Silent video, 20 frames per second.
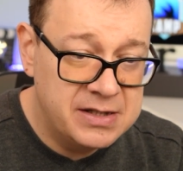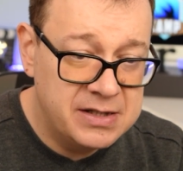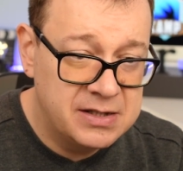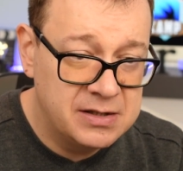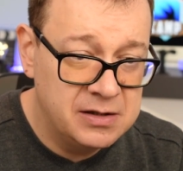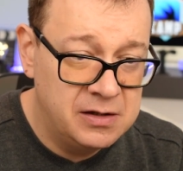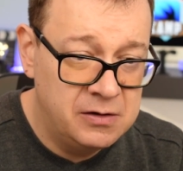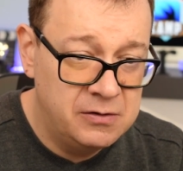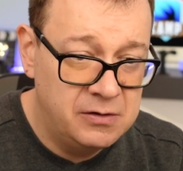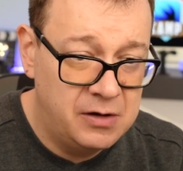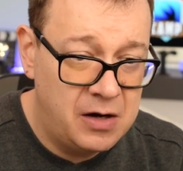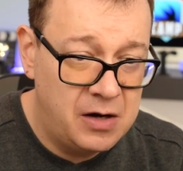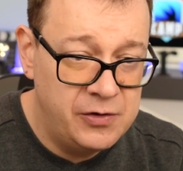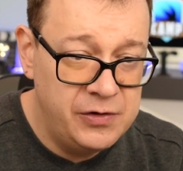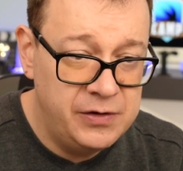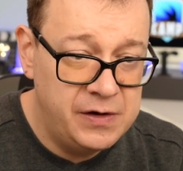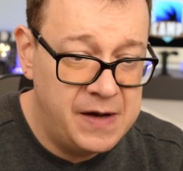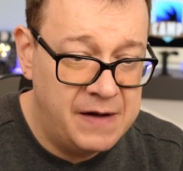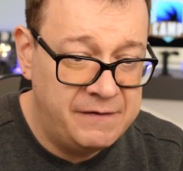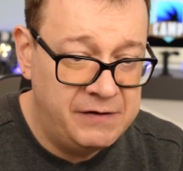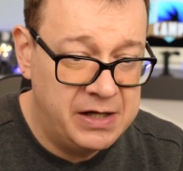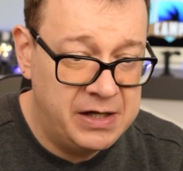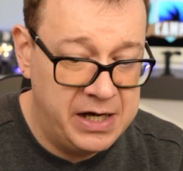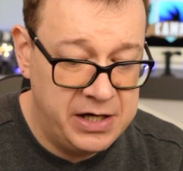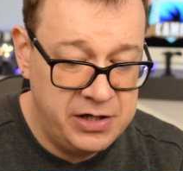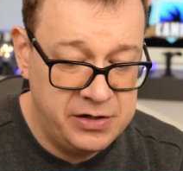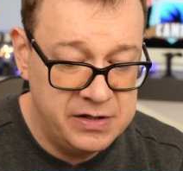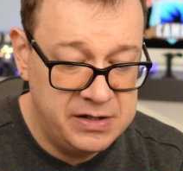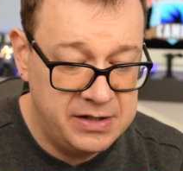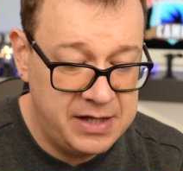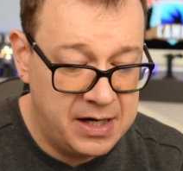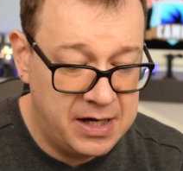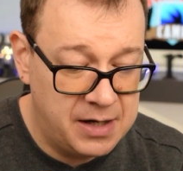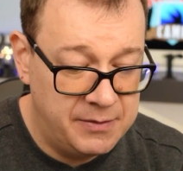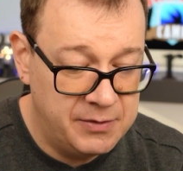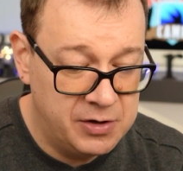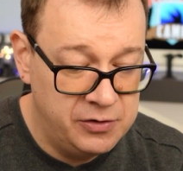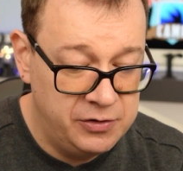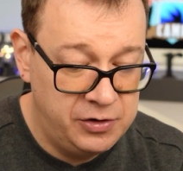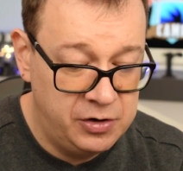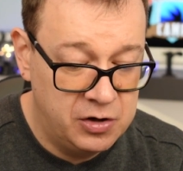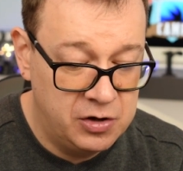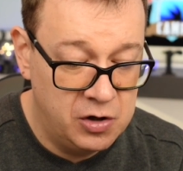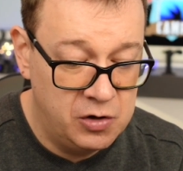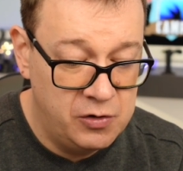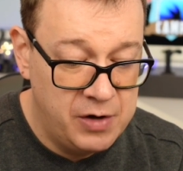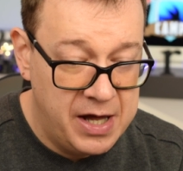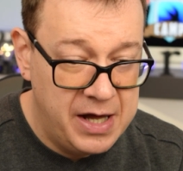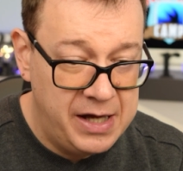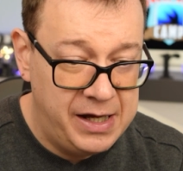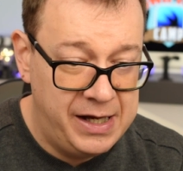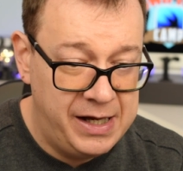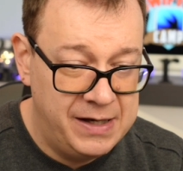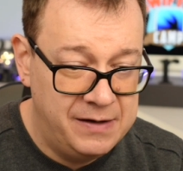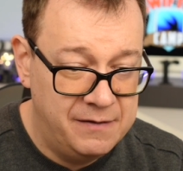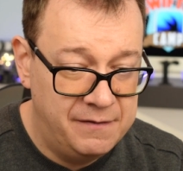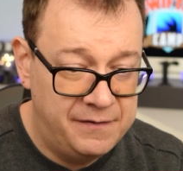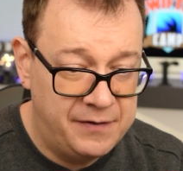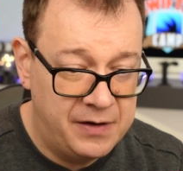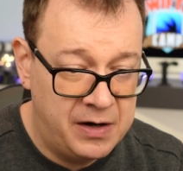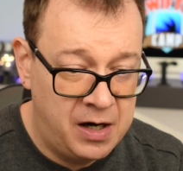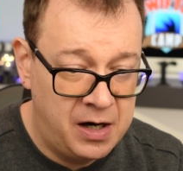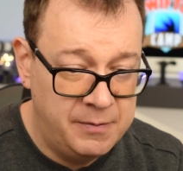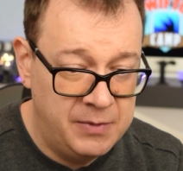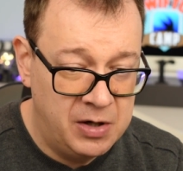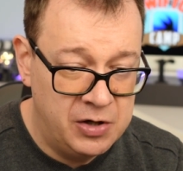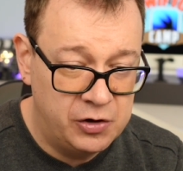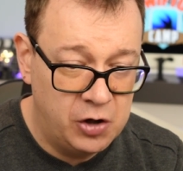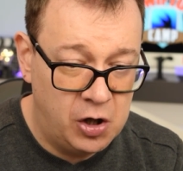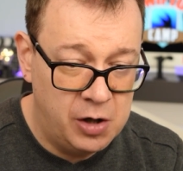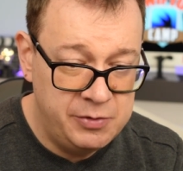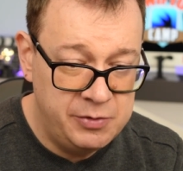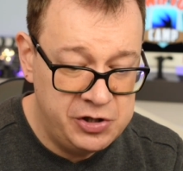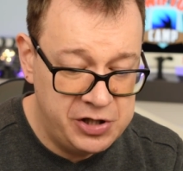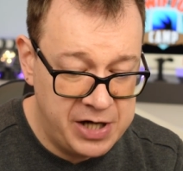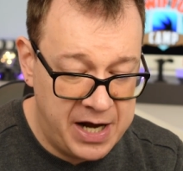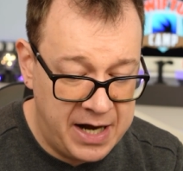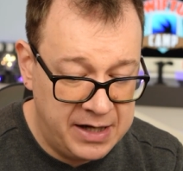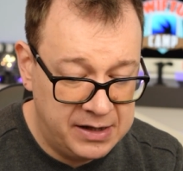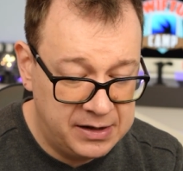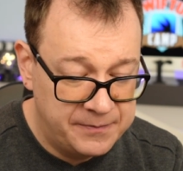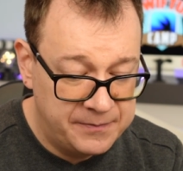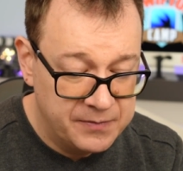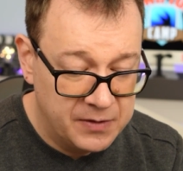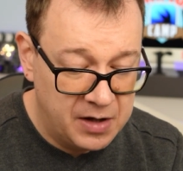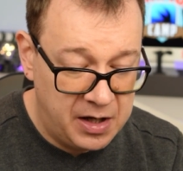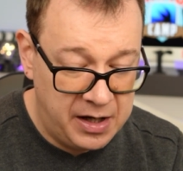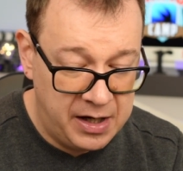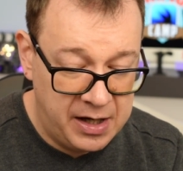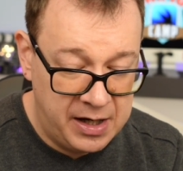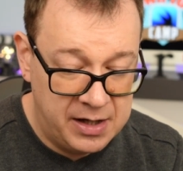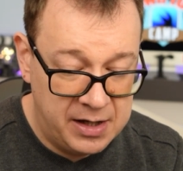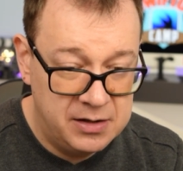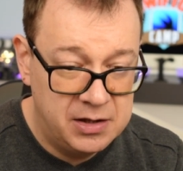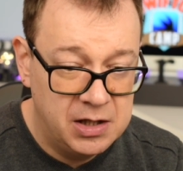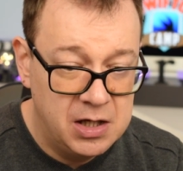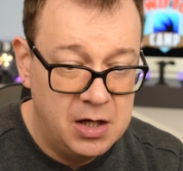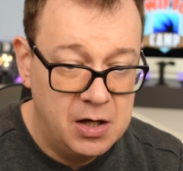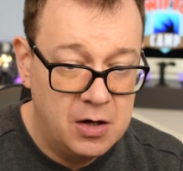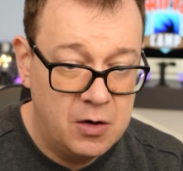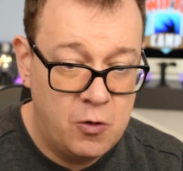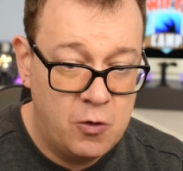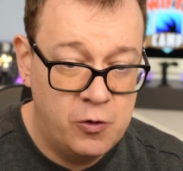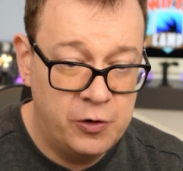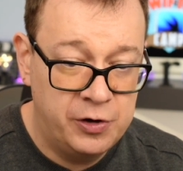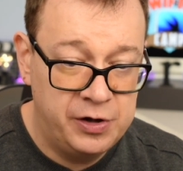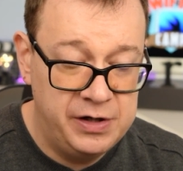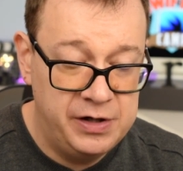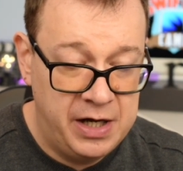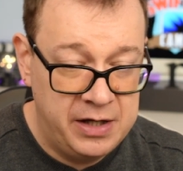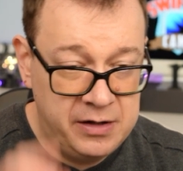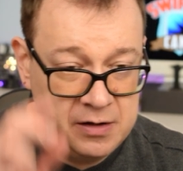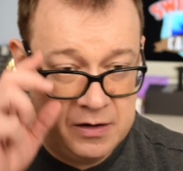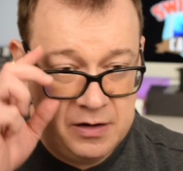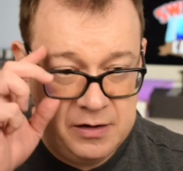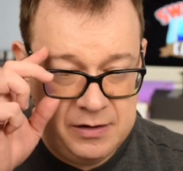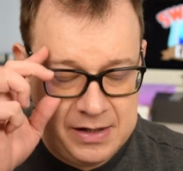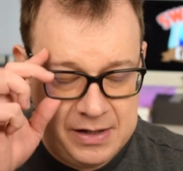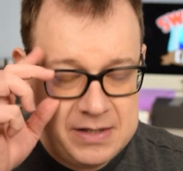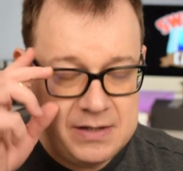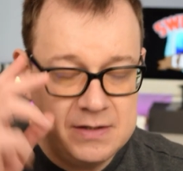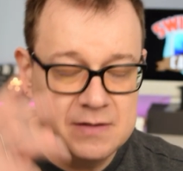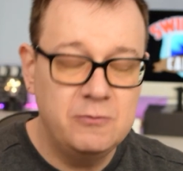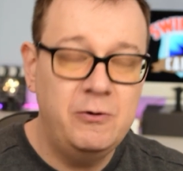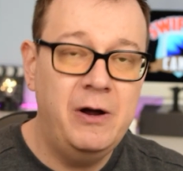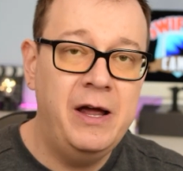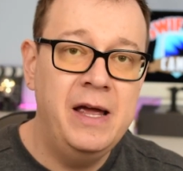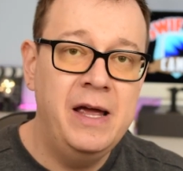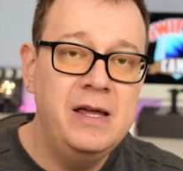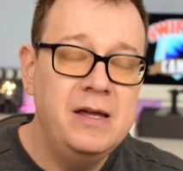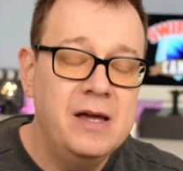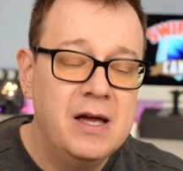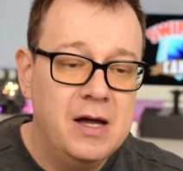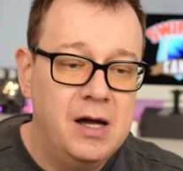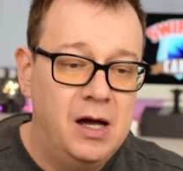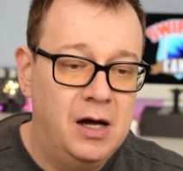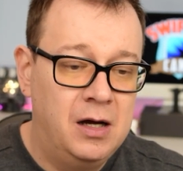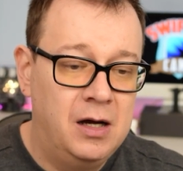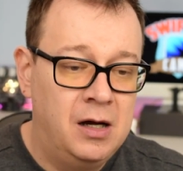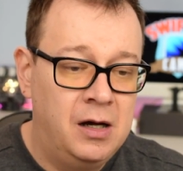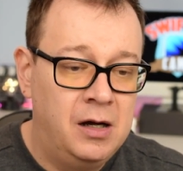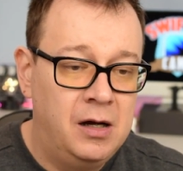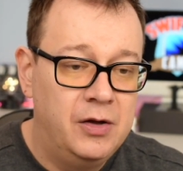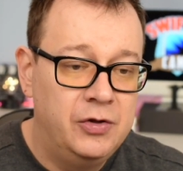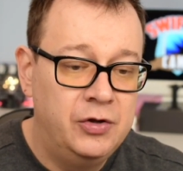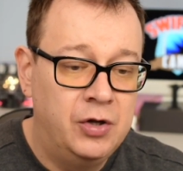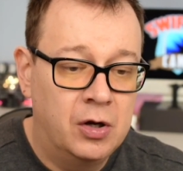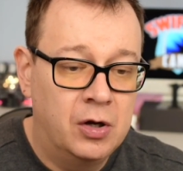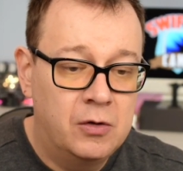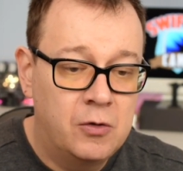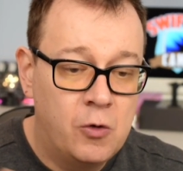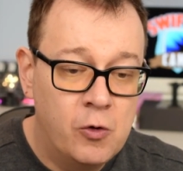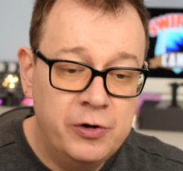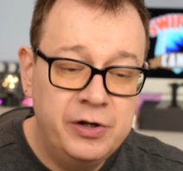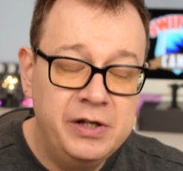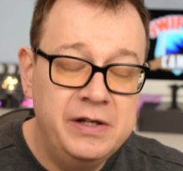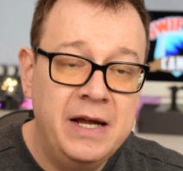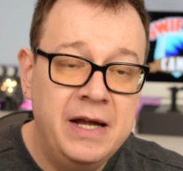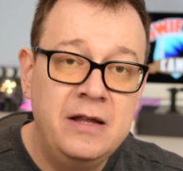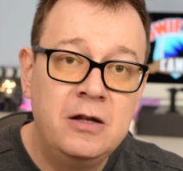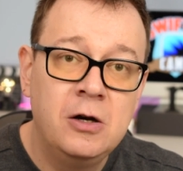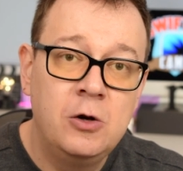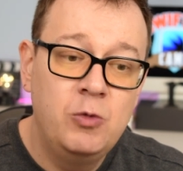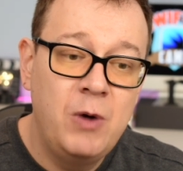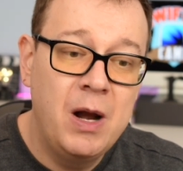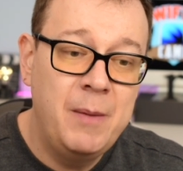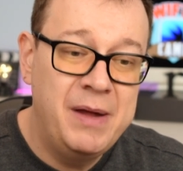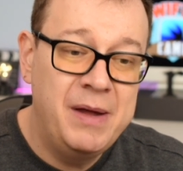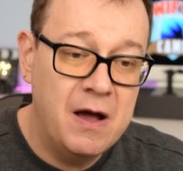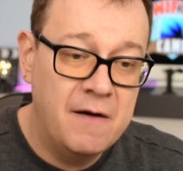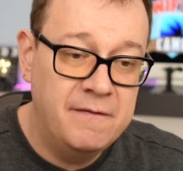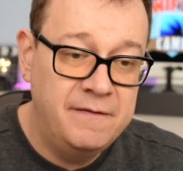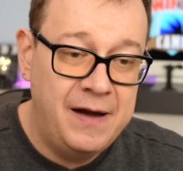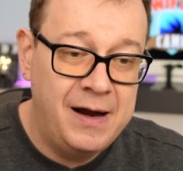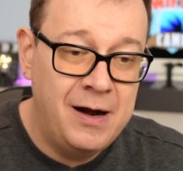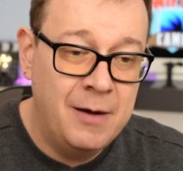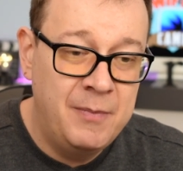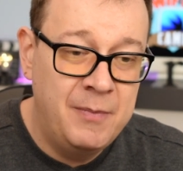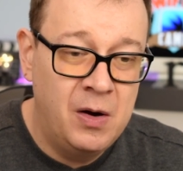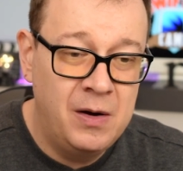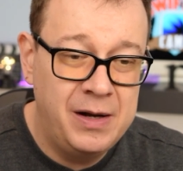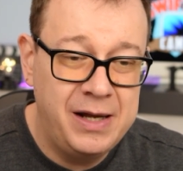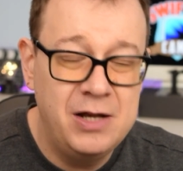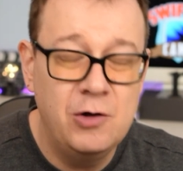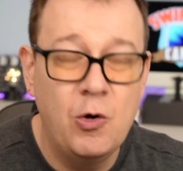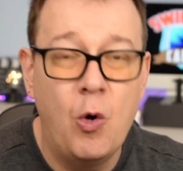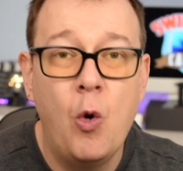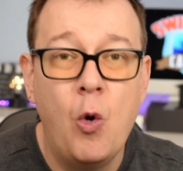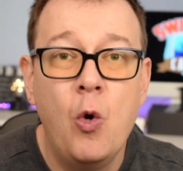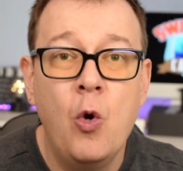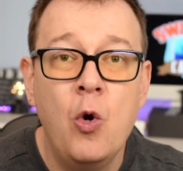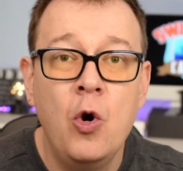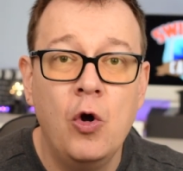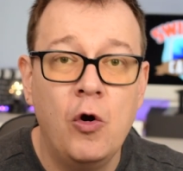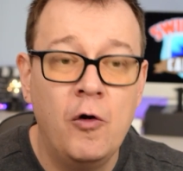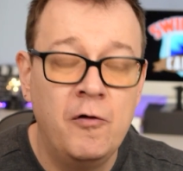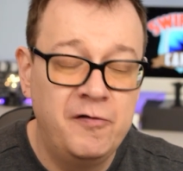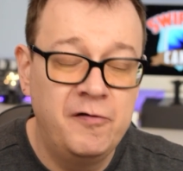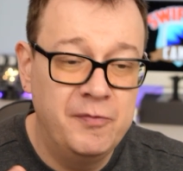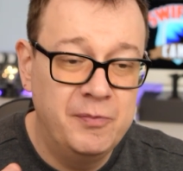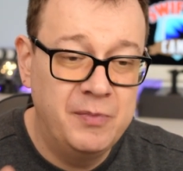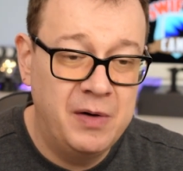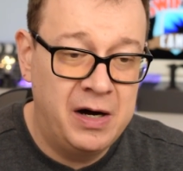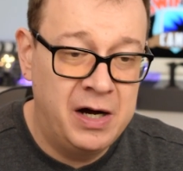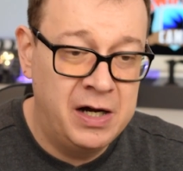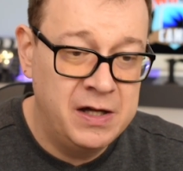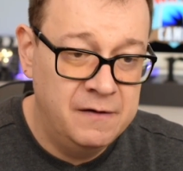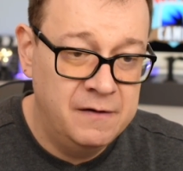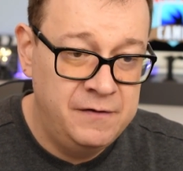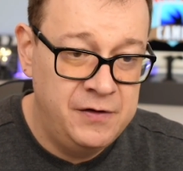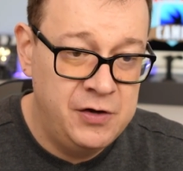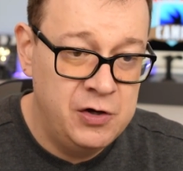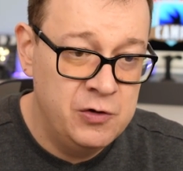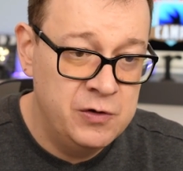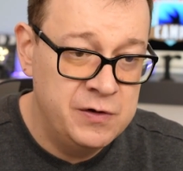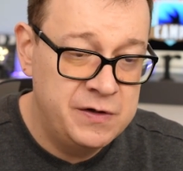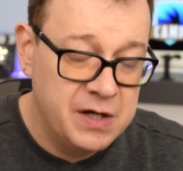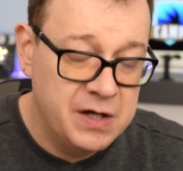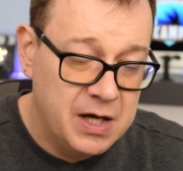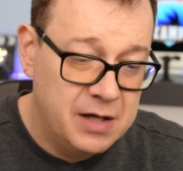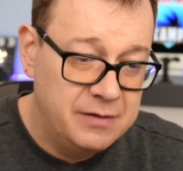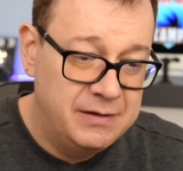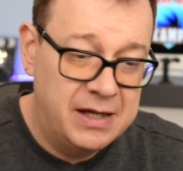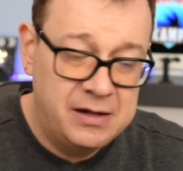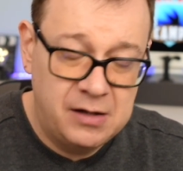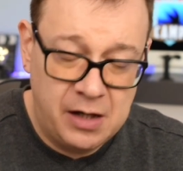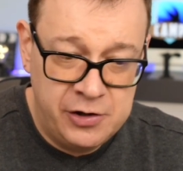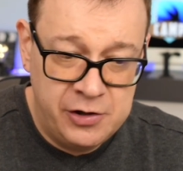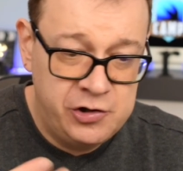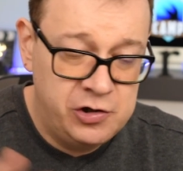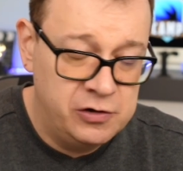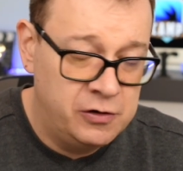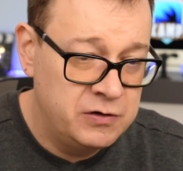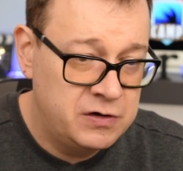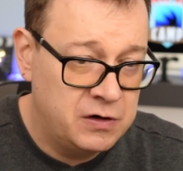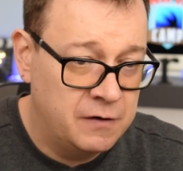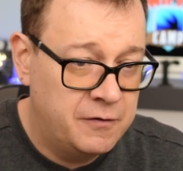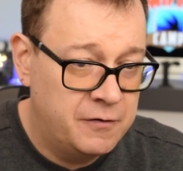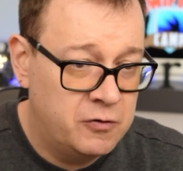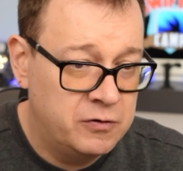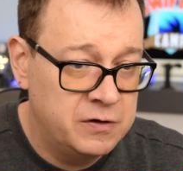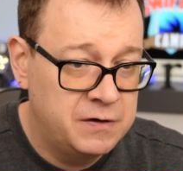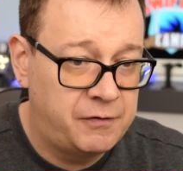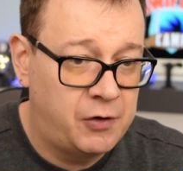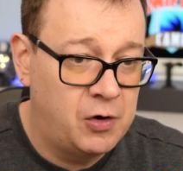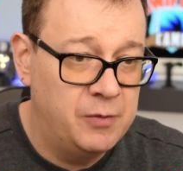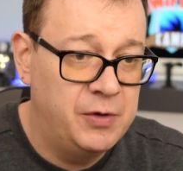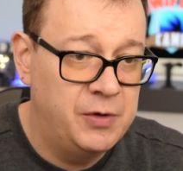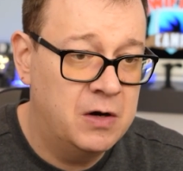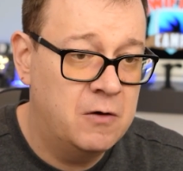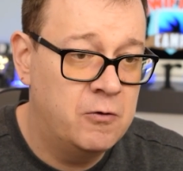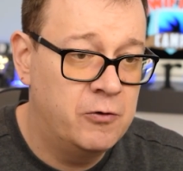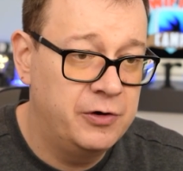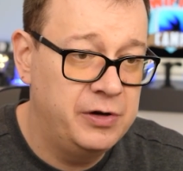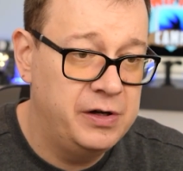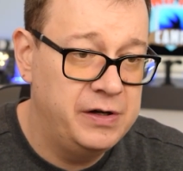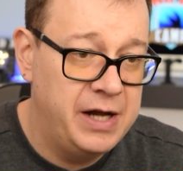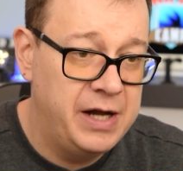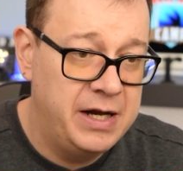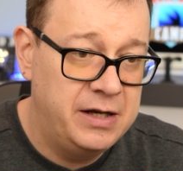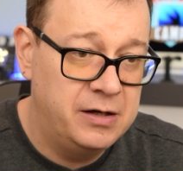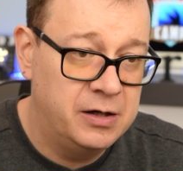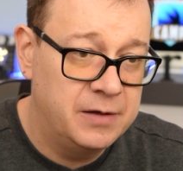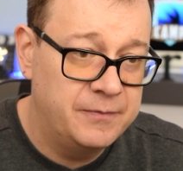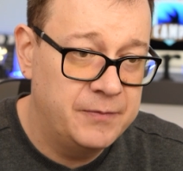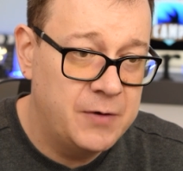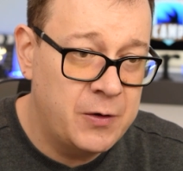So on the navigation stack, I'm going to go environment object and coordinator. This way, uh, the coordinator will be available in all of my views that I chose, of course, from the coordinator.